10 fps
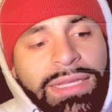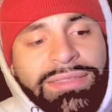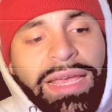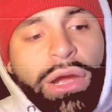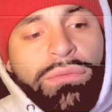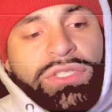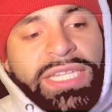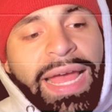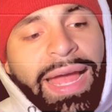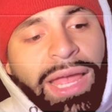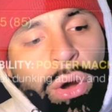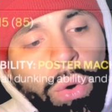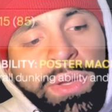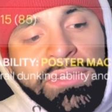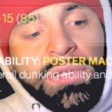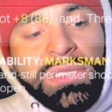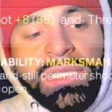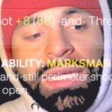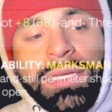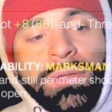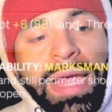The Takeovers that I always look to